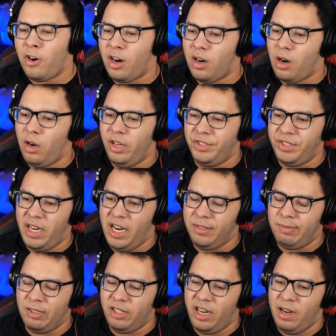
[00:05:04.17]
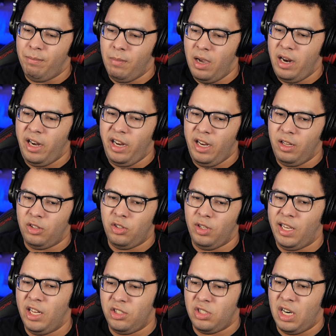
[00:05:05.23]
all your scams are to get money to
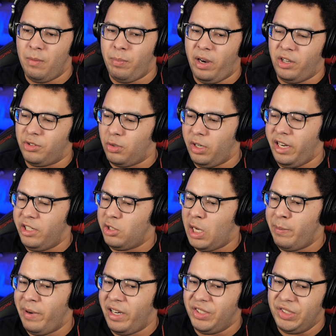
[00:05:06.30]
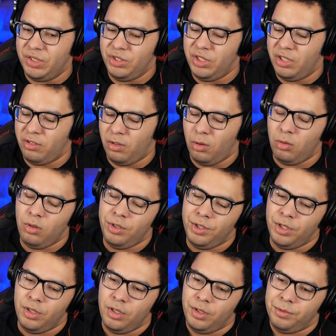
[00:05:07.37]
get jawbreakers or get jawbreakers in general.
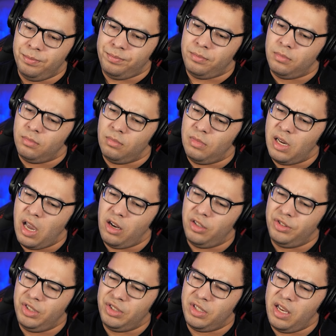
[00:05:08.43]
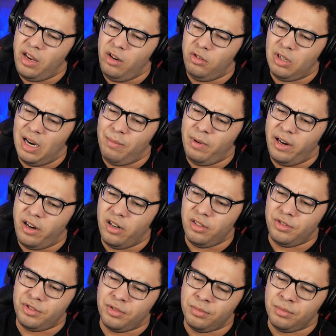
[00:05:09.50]
How does this get you jawbreakers?